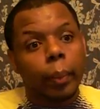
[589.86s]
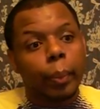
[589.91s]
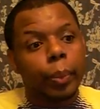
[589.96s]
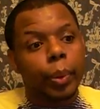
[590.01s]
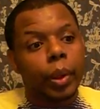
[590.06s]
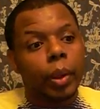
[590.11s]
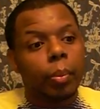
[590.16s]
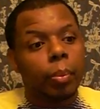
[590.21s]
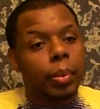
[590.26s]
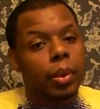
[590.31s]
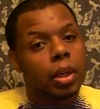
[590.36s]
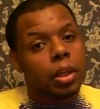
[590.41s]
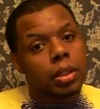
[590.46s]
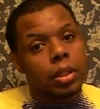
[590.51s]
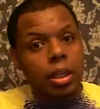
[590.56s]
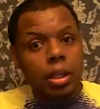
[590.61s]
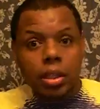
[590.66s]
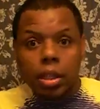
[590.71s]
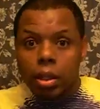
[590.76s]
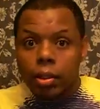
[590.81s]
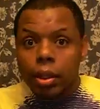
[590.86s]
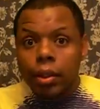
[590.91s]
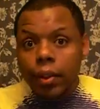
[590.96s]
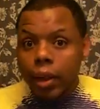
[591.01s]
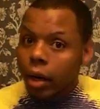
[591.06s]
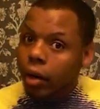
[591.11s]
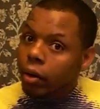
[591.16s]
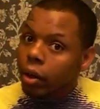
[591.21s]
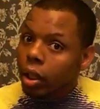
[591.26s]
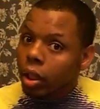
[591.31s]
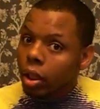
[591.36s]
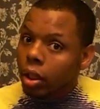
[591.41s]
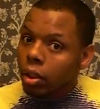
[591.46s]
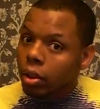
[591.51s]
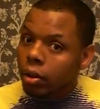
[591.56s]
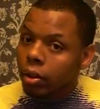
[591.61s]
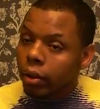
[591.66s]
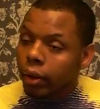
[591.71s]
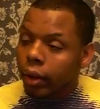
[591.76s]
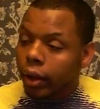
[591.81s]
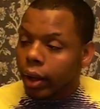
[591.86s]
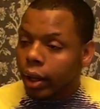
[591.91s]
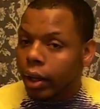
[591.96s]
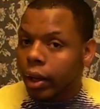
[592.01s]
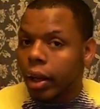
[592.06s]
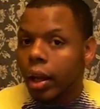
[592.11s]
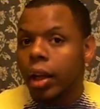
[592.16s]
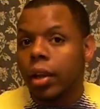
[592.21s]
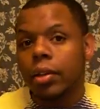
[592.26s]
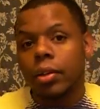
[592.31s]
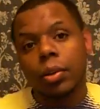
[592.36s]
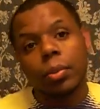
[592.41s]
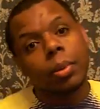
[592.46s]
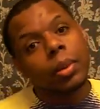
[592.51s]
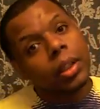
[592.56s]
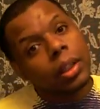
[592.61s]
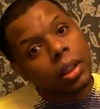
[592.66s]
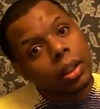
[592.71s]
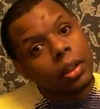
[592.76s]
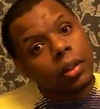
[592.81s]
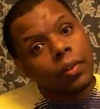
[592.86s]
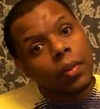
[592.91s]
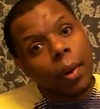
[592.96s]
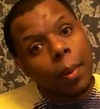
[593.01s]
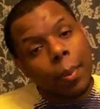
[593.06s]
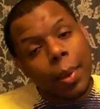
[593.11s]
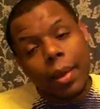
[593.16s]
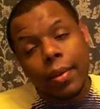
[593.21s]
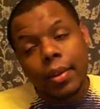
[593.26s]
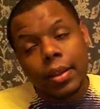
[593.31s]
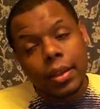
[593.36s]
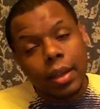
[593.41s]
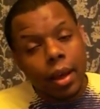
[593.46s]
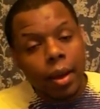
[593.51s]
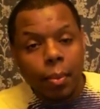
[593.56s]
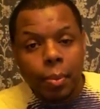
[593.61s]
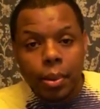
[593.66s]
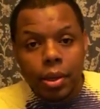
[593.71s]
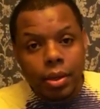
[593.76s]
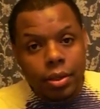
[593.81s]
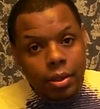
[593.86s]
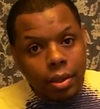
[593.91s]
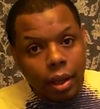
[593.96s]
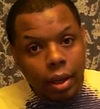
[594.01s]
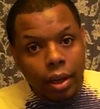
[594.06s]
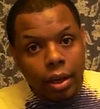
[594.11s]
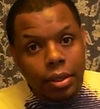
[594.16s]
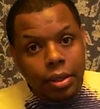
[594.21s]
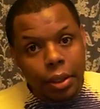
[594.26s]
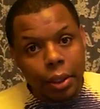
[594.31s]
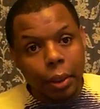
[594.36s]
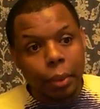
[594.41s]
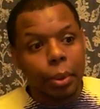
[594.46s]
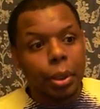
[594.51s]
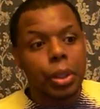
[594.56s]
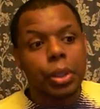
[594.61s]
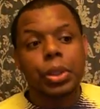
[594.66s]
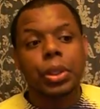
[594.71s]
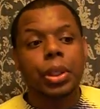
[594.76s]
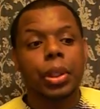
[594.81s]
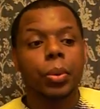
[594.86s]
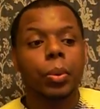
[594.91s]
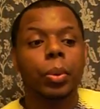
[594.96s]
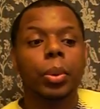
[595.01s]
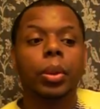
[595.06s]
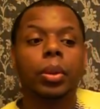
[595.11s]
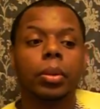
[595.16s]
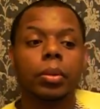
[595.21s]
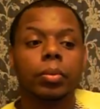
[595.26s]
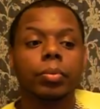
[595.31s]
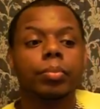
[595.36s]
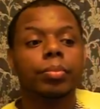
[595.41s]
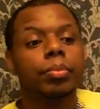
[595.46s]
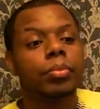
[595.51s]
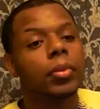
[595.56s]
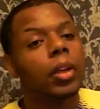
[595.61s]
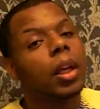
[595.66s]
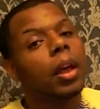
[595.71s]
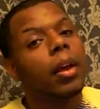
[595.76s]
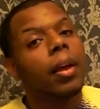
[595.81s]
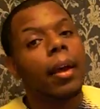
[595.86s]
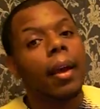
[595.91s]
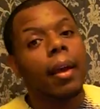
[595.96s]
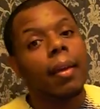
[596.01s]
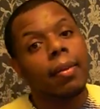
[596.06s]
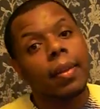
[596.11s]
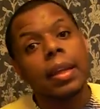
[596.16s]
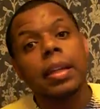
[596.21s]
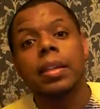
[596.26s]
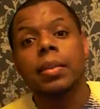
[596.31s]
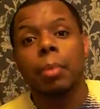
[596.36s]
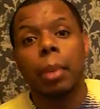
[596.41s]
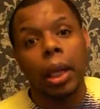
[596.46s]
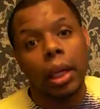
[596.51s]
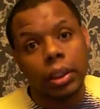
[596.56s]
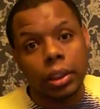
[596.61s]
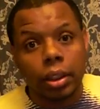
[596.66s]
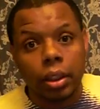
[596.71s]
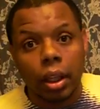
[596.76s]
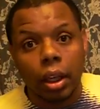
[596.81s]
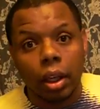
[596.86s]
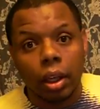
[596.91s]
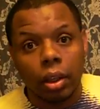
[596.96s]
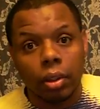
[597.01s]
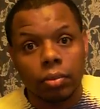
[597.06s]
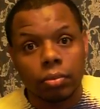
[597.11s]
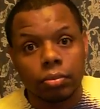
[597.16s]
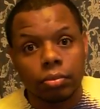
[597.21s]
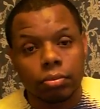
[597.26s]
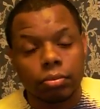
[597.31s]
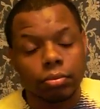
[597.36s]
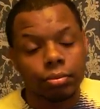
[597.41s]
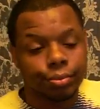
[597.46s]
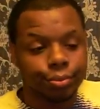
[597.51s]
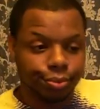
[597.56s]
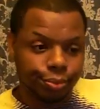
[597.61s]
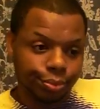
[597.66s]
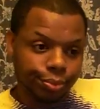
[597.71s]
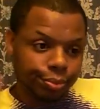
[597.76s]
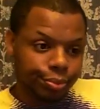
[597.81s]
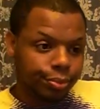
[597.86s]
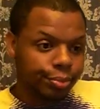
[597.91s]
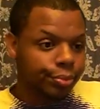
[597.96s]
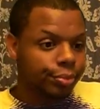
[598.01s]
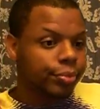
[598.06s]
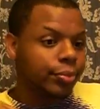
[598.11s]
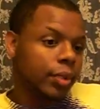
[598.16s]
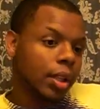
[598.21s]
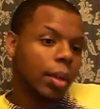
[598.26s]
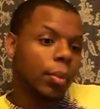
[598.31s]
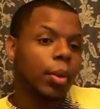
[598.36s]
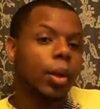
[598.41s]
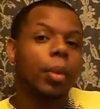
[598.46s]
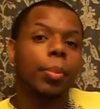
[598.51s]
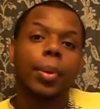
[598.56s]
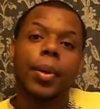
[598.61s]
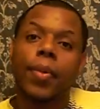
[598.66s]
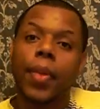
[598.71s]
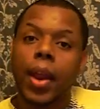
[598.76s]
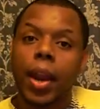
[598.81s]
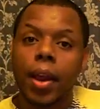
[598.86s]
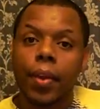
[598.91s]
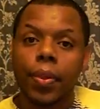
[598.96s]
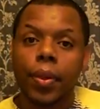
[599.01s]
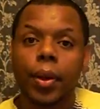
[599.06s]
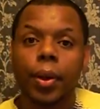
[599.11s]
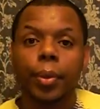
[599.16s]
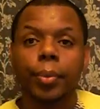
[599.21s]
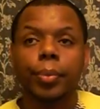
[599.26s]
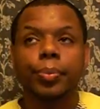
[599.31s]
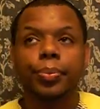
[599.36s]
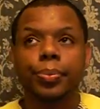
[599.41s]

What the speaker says: But Beyonce's only 30, And I do believe by the time Beyonce ends her career, she will at least match that. I want to put that out there.